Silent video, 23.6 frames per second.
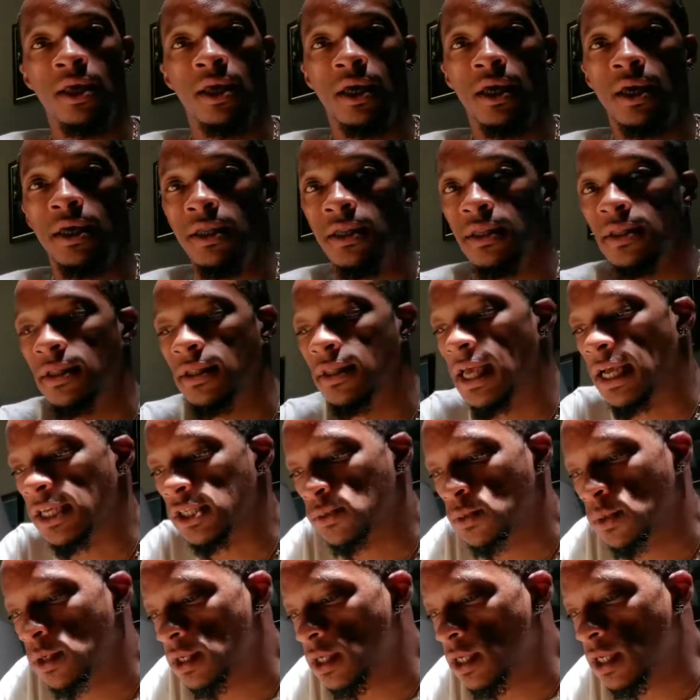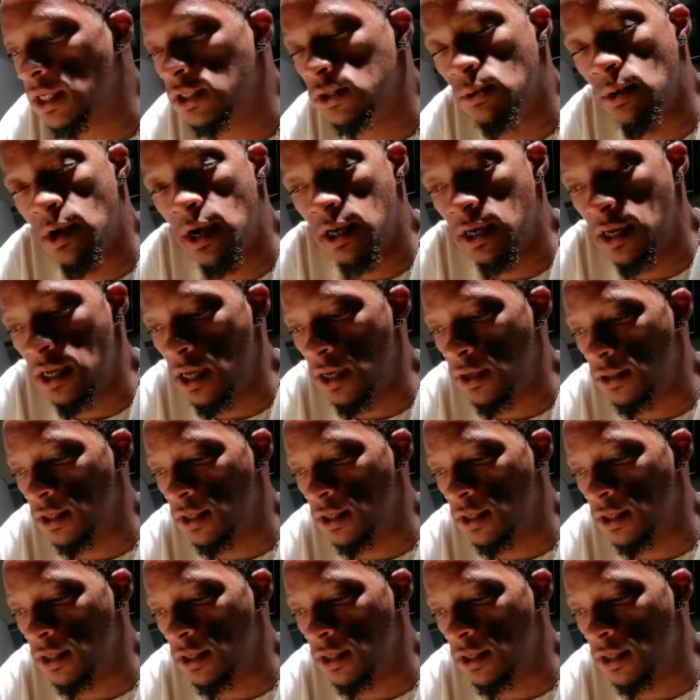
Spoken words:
And that's what it is right now.